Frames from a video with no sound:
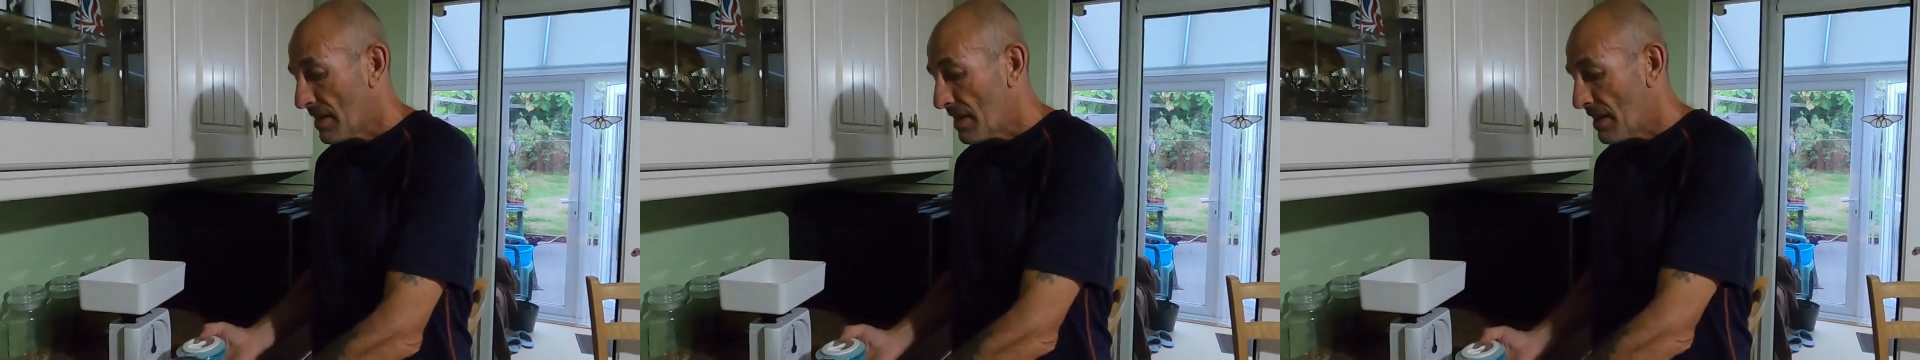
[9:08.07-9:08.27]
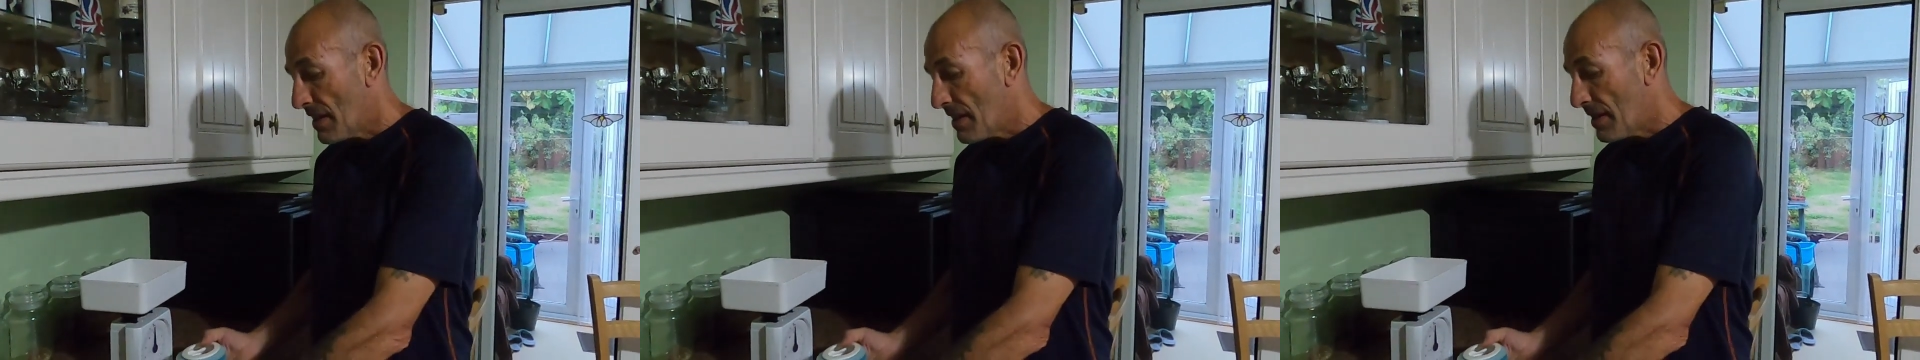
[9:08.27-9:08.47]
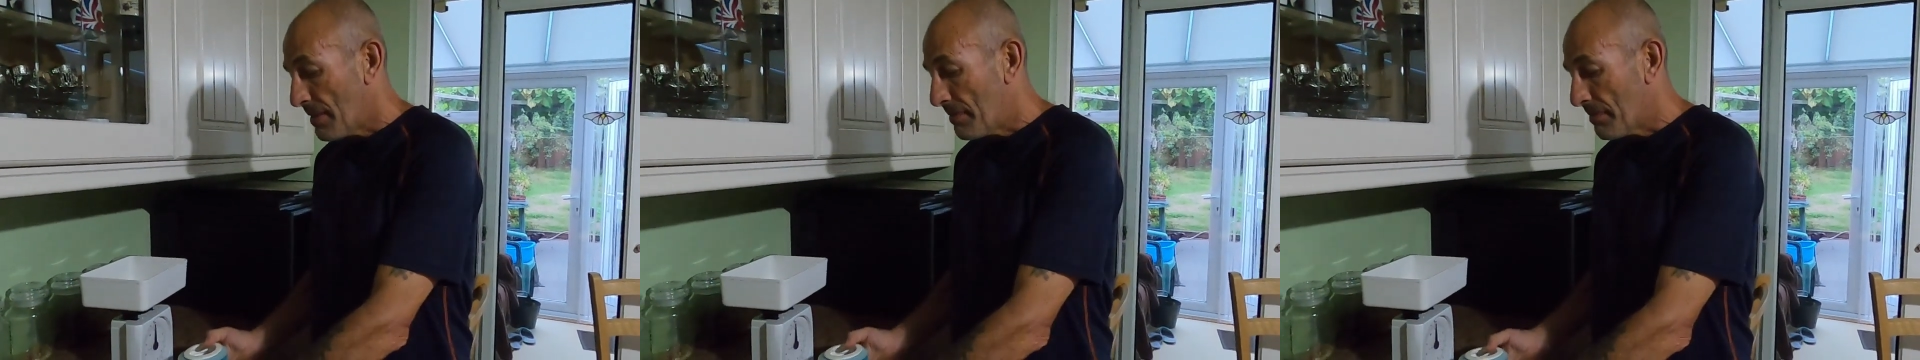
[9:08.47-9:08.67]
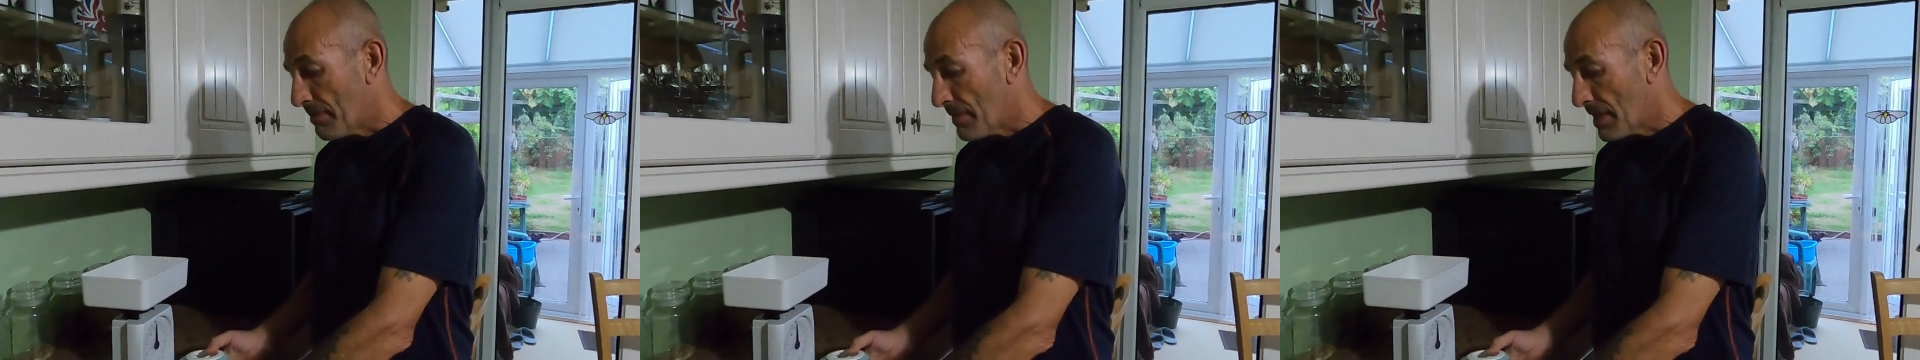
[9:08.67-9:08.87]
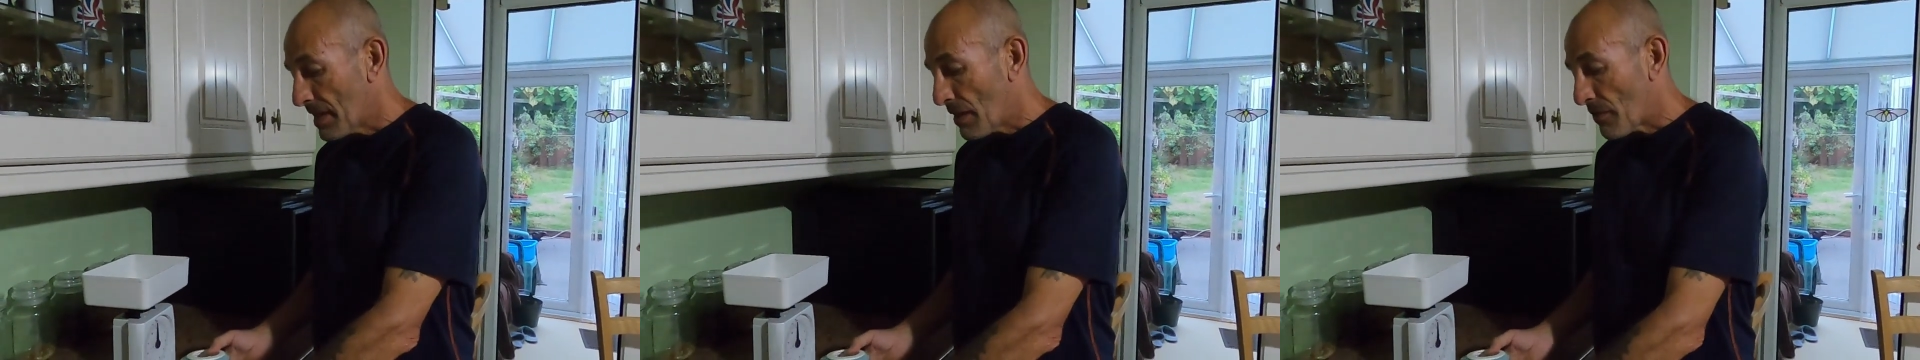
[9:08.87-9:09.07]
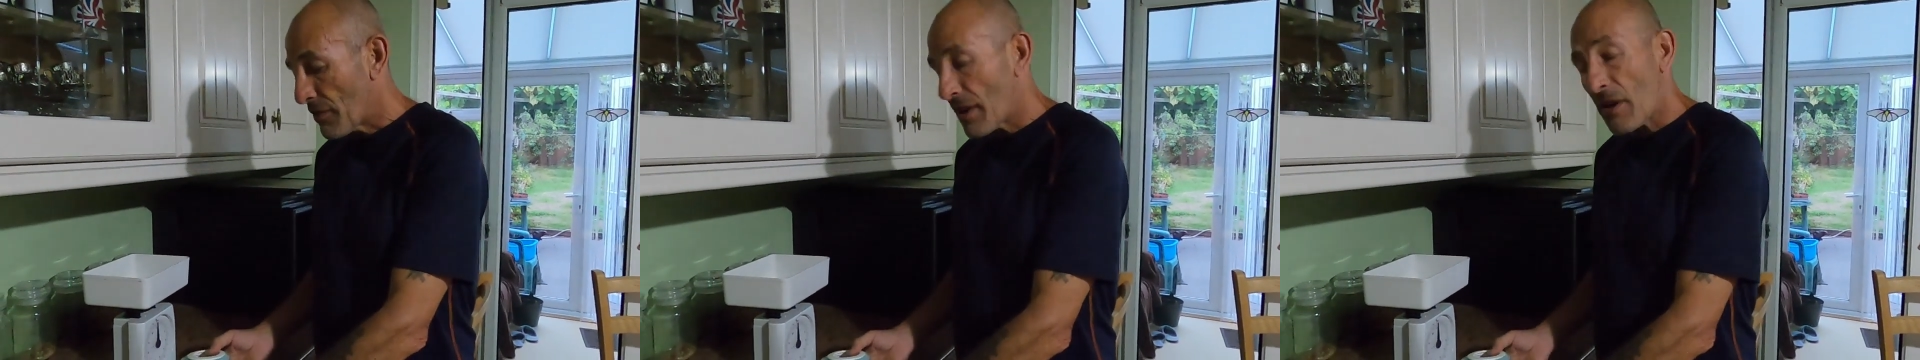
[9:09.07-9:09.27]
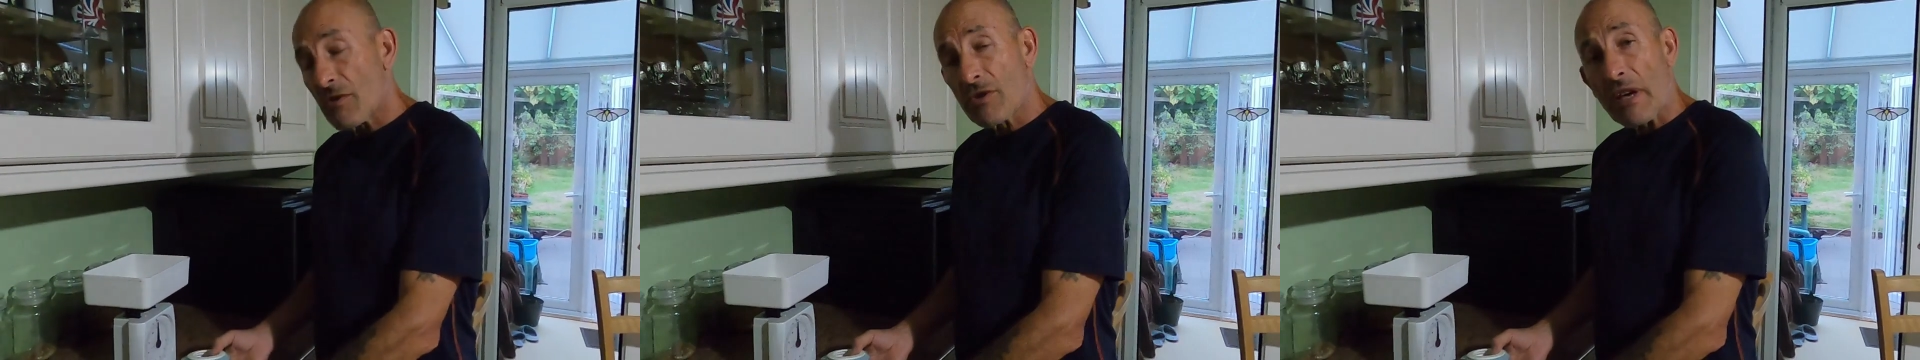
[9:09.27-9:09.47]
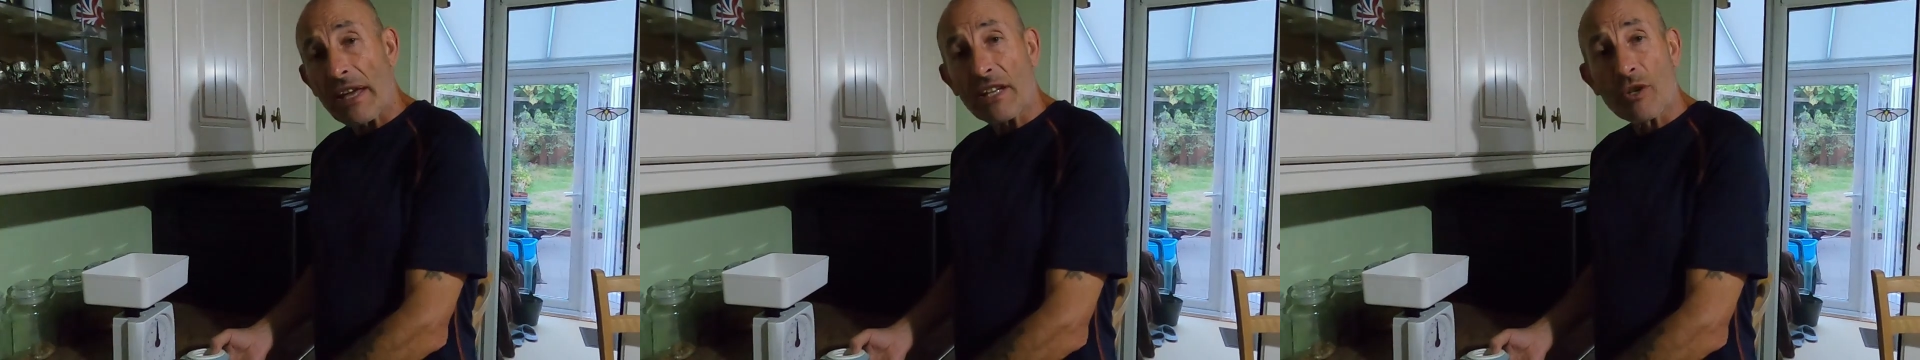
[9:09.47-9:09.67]
And I think I
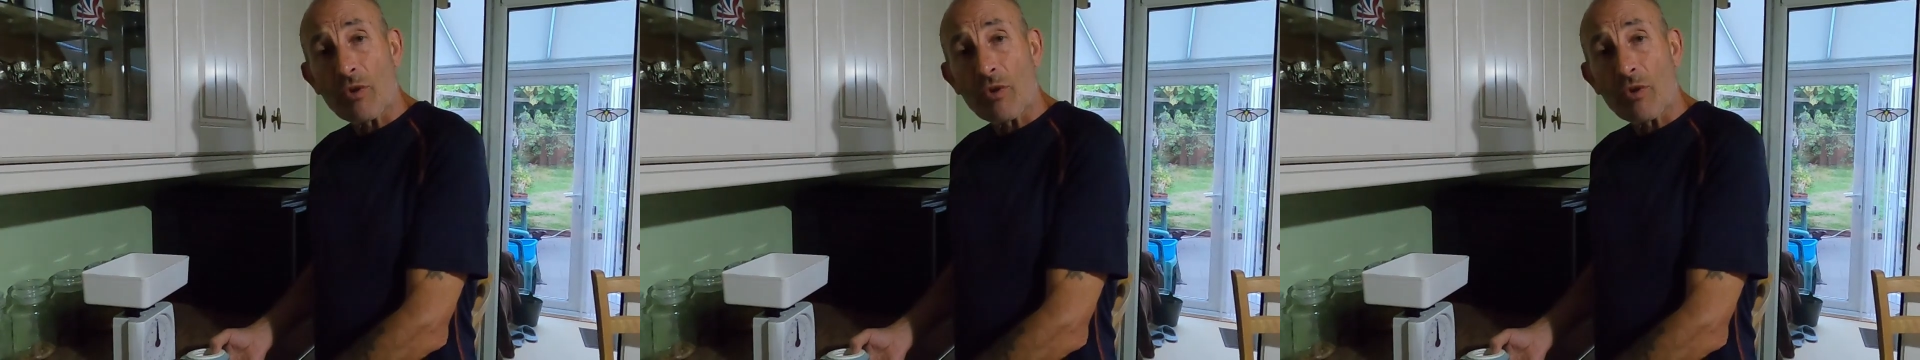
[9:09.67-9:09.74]
had